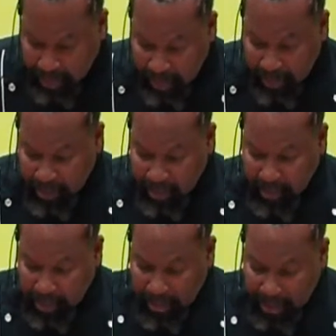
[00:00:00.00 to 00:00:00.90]

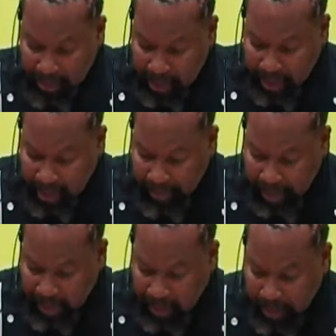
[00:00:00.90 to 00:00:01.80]
So I'm just going to add
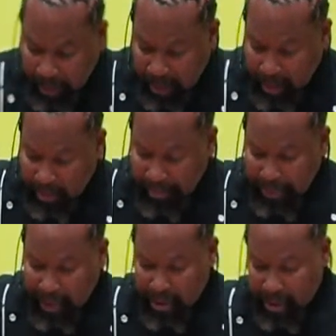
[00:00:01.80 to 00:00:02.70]
my
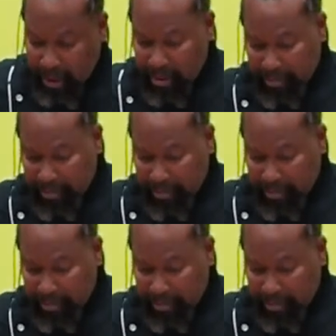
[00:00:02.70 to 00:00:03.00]
parsley.